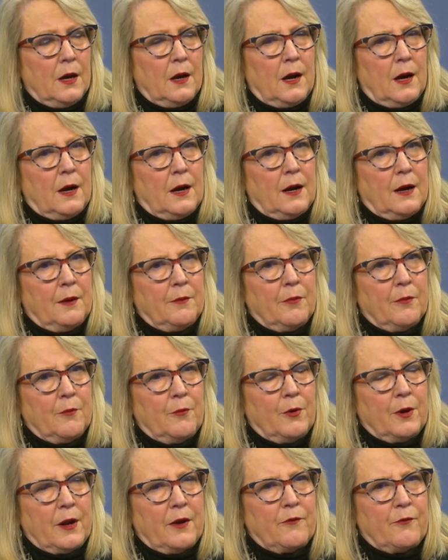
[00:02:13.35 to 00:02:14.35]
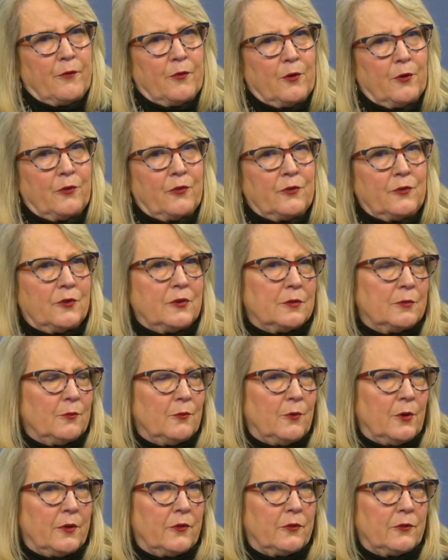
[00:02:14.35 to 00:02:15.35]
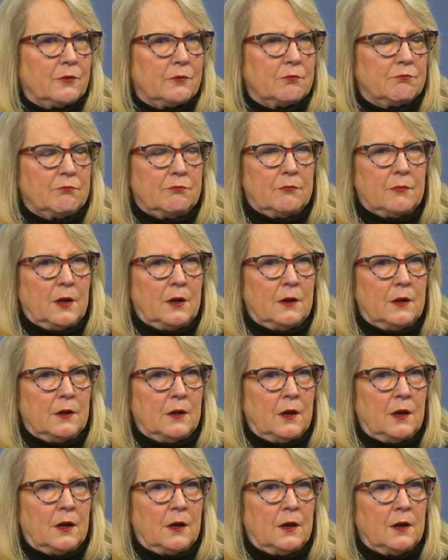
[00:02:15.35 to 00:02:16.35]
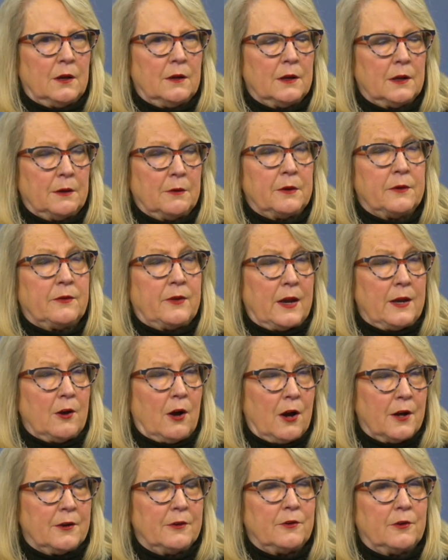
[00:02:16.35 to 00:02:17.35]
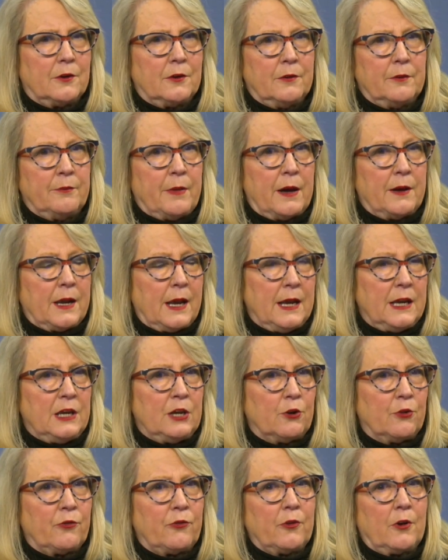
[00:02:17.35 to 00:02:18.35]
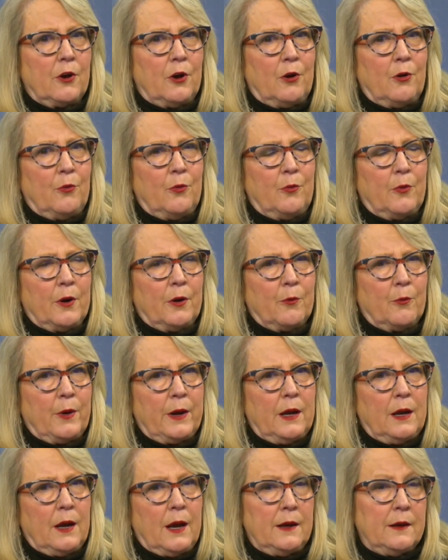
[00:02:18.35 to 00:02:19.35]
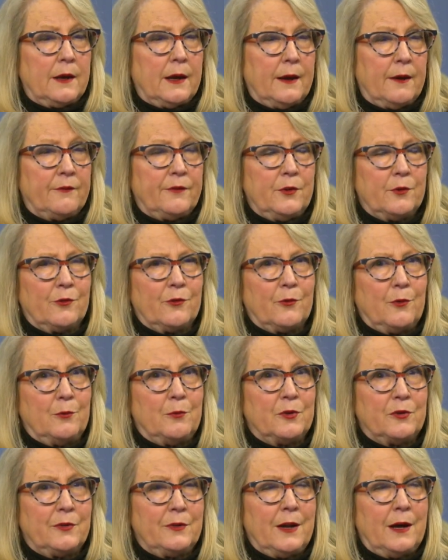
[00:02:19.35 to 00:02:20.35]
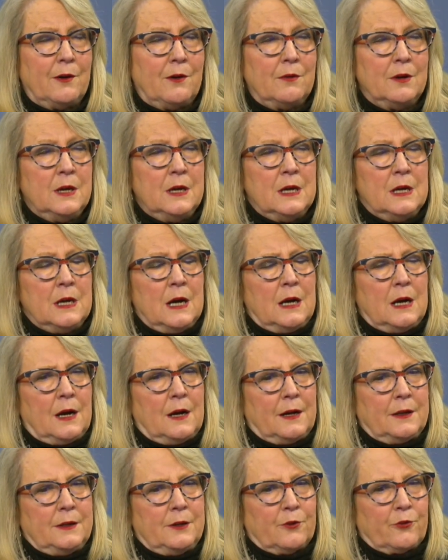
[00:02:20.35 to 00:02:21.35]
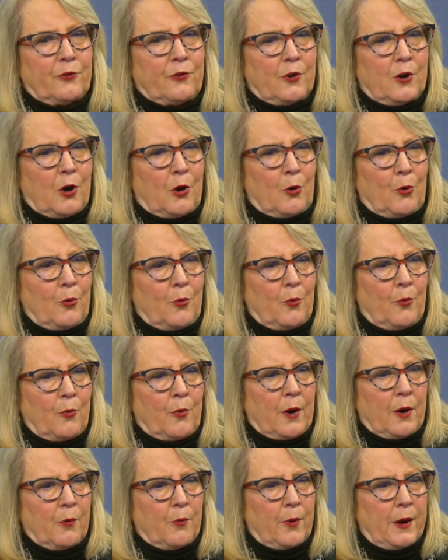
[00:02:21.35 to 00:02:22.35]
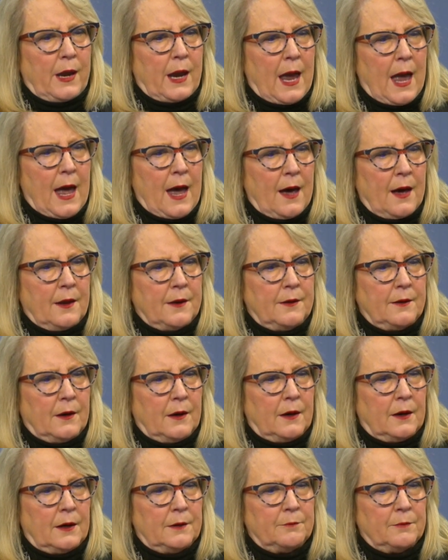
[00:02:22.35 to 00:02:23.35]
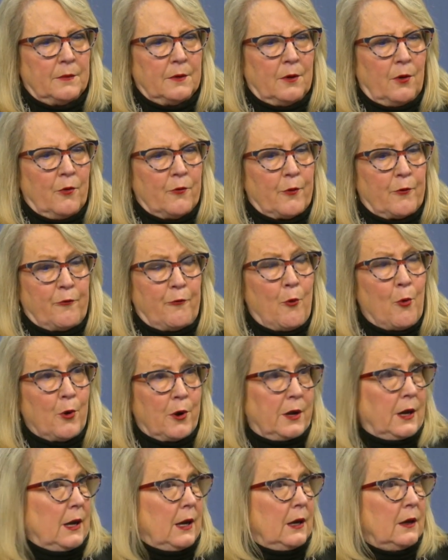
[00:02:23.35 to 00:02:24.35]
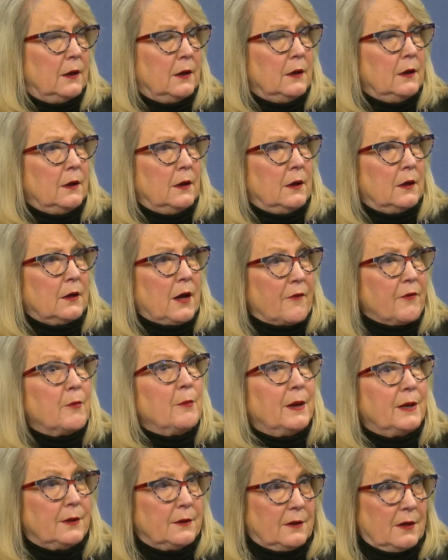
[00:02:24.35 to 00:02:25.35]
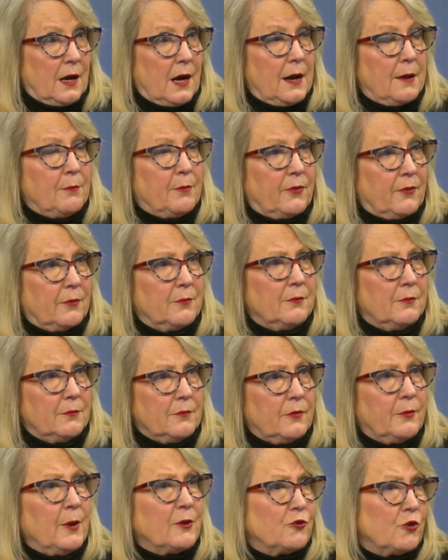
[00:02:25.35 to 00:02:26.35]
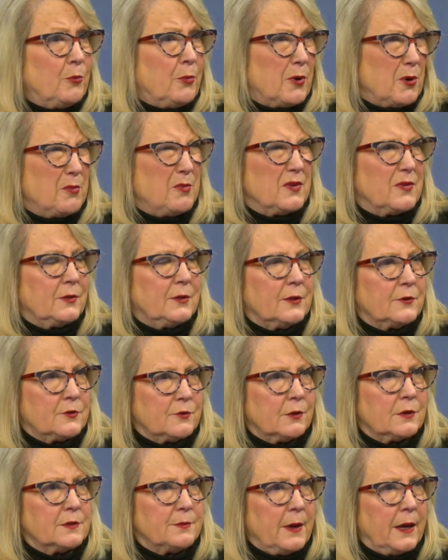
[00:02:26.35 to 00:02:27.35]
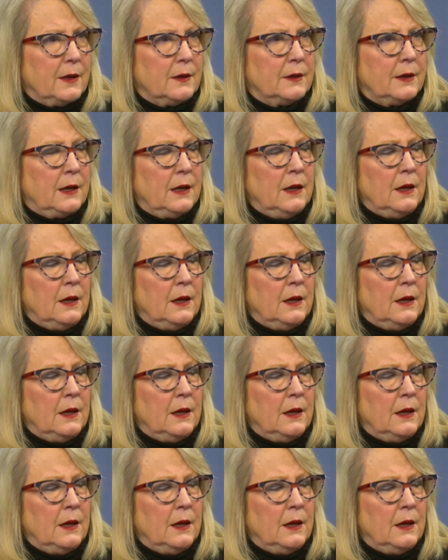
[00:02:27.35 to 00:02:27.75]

When I first was state auditor about 8 years ago, 8.5 years almost now, years ago, where we had over 40 government types, special purpose districts mainly,